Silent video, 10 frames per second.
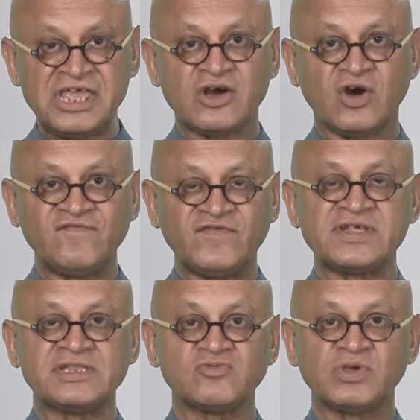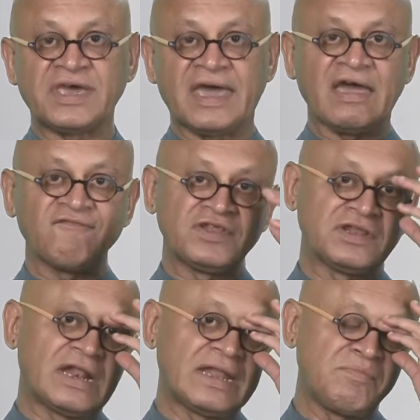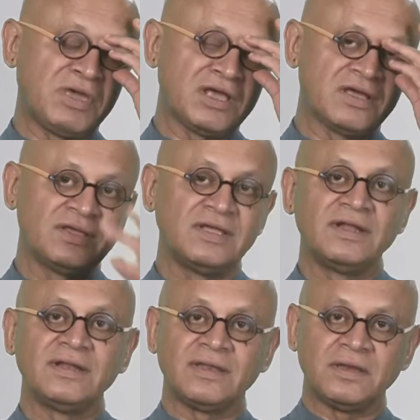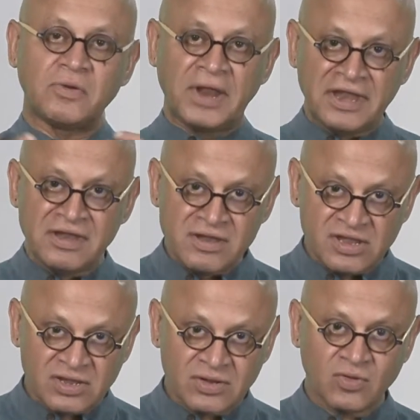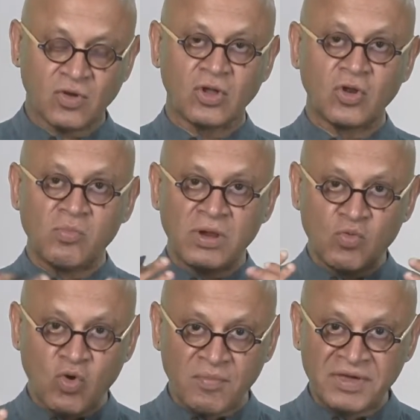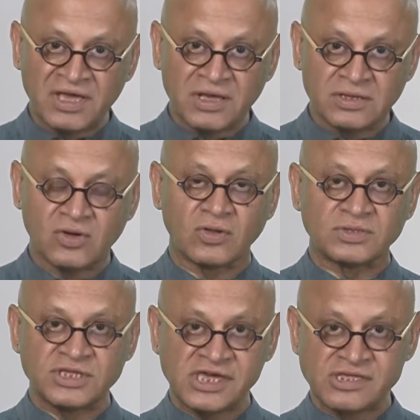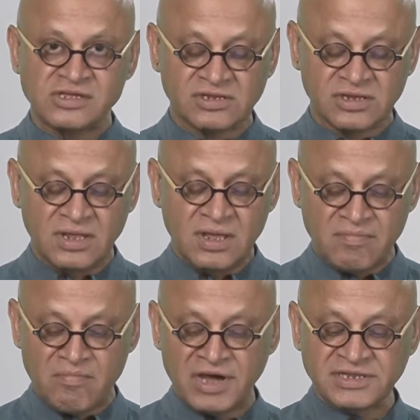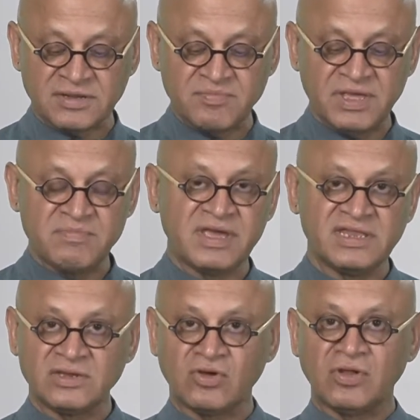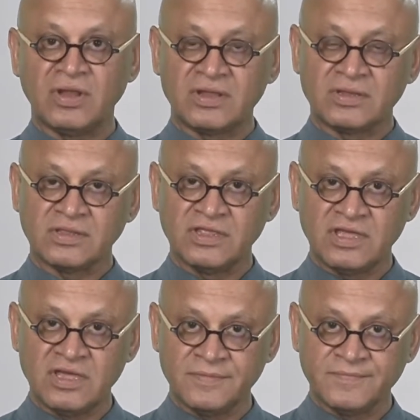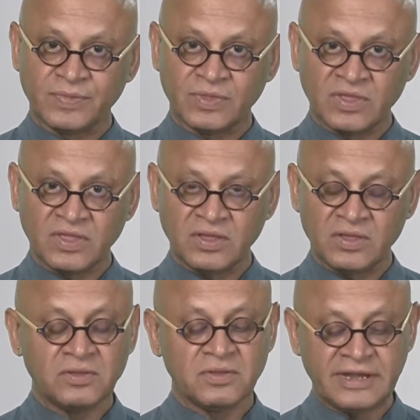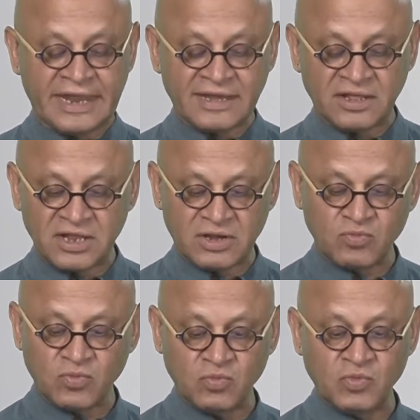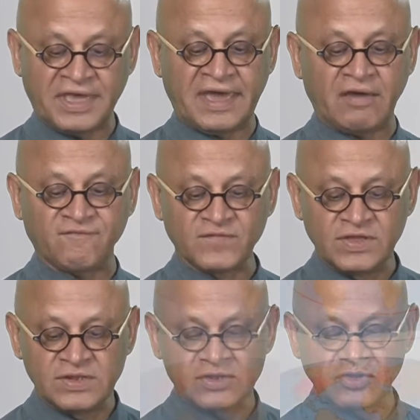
confidence we have in claiming trends or global warming or changes must be based on the data that we have. So,